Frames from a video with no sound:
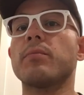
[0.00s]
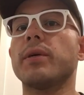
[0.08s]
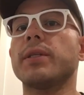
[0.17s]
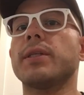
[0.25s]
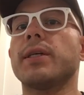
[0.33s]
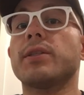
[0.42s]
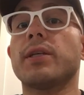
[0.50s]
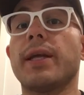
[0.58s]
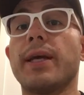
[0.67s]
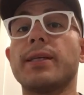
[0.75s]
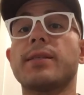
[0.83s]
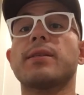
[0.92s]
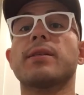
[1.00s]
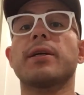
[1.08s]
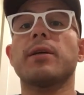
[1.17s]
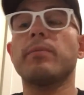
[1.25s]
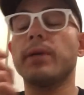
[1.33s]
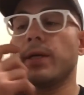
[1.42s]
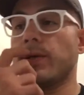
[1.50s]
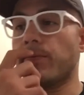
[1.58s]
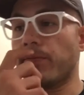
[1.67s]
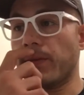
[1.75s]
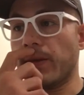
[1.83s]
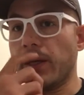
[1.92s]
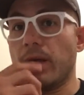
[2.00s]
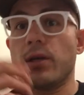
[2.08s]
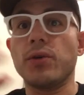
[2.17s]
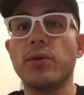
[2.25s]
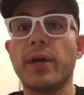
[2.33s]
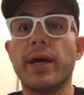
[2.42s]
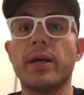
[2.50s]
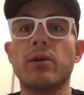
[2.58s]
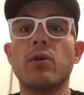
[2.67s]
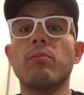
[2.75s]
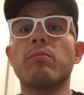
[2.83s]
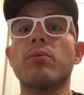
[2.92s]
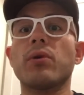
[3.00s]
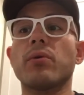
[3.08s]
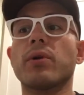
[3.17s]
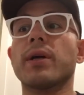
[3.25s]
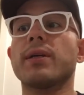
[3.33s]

But today's is gonna be, you can't go broke